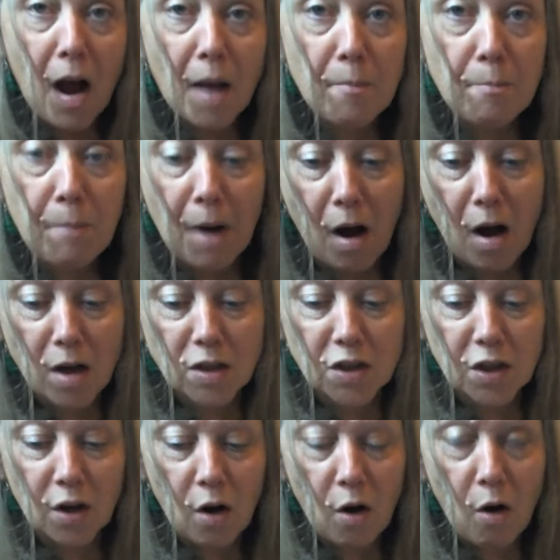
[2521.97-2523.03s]
I'm part
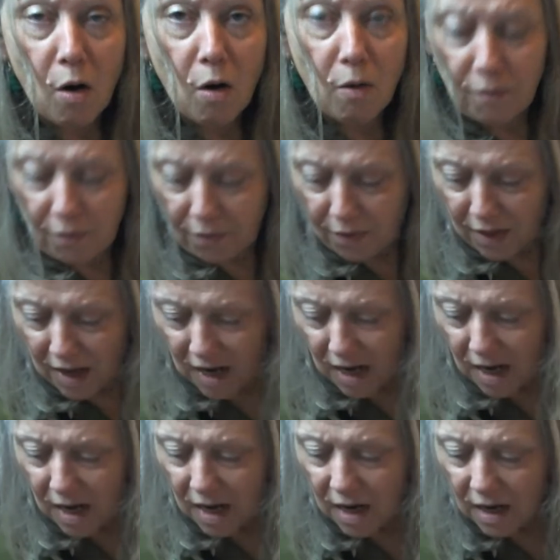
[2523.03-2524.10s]
of
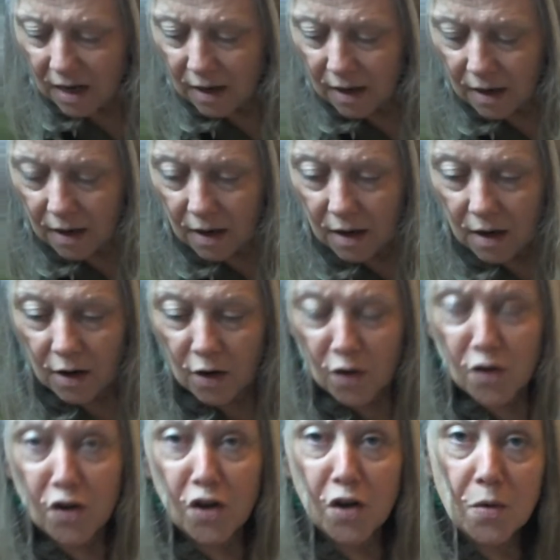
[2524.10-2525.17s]
the
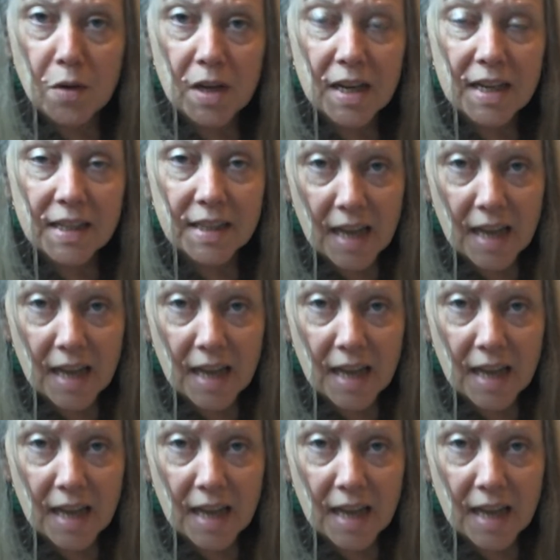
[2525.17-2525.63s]
New Year's